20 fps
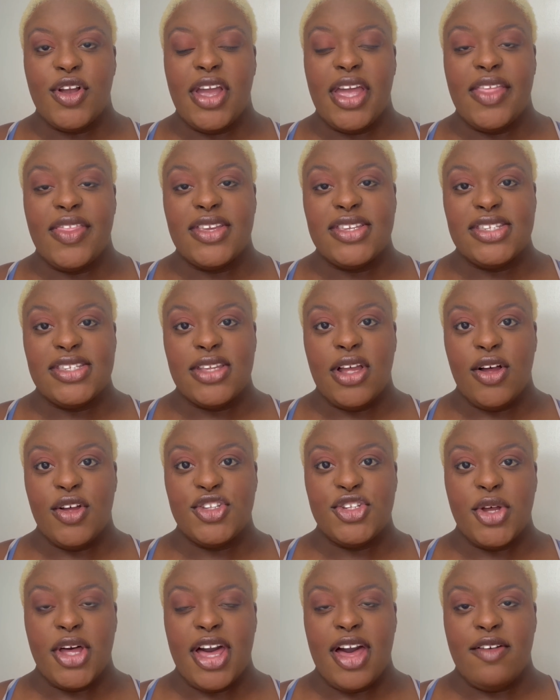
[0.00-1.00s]
and this is
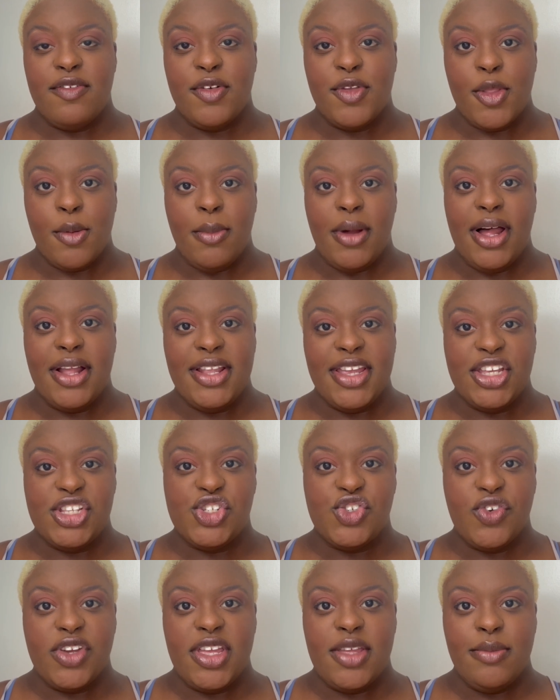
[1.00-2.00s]
also after the bonding
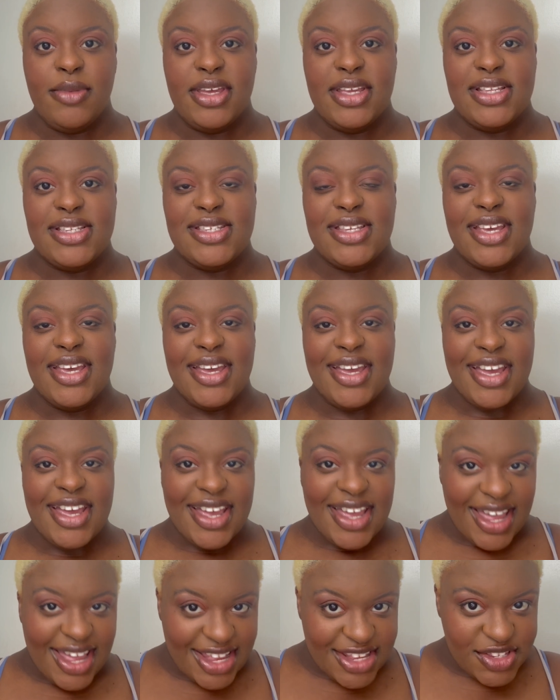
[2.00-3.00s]
treatment.
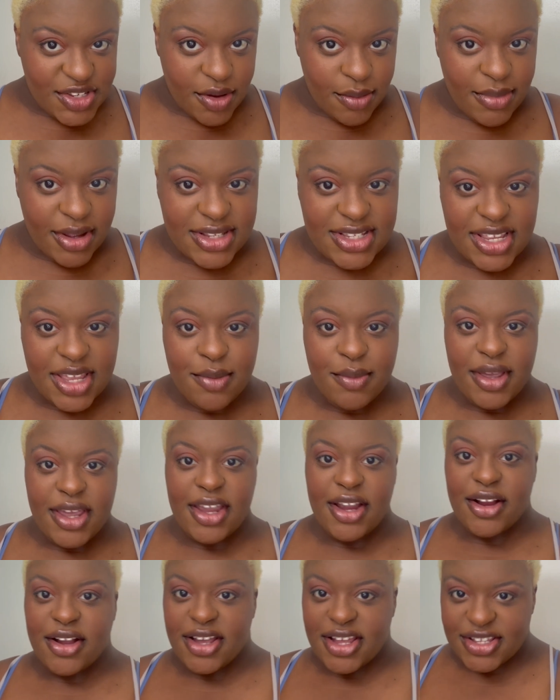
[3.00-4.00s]
And so I'm about to get my
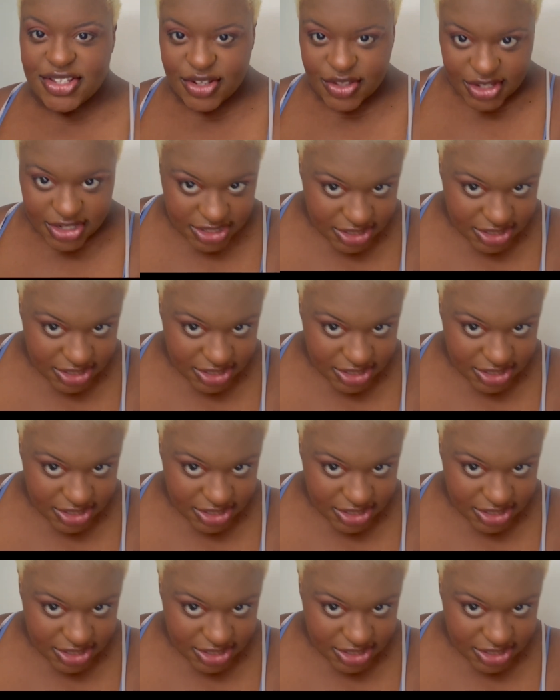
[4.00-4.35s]
hair cut, so this